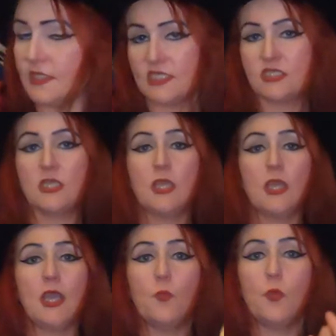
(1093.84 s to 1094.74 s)
dish
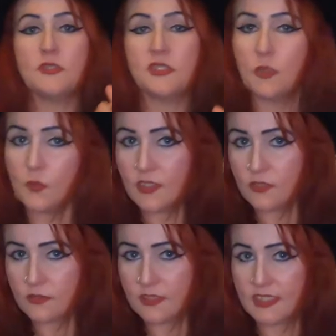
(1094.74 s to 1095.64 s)
there, and one to go in
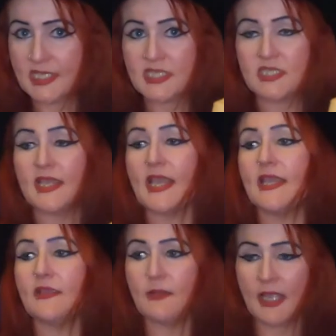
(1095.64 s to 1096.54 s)
another dish that
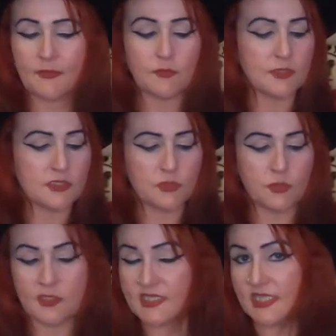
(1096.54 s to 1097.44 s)
I grabbed, which
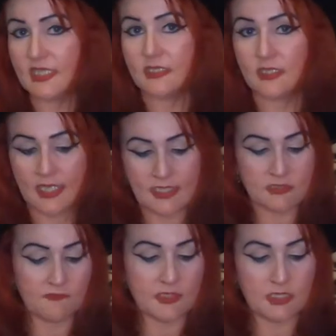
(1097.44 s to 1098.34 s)
you'll see in a
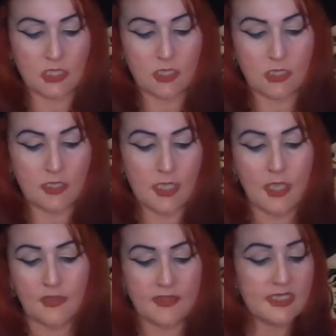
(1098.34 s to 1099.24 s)
later video.
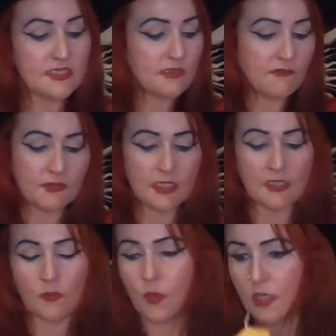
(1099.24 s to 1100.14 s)
These are the
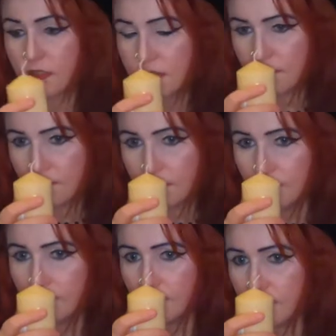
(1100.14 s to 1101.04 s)
vanilla ones.
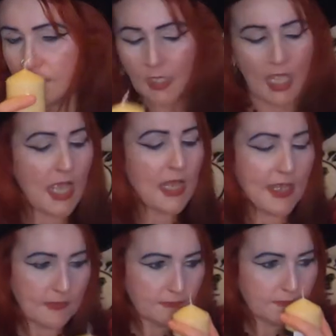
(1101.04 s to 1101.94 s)
I like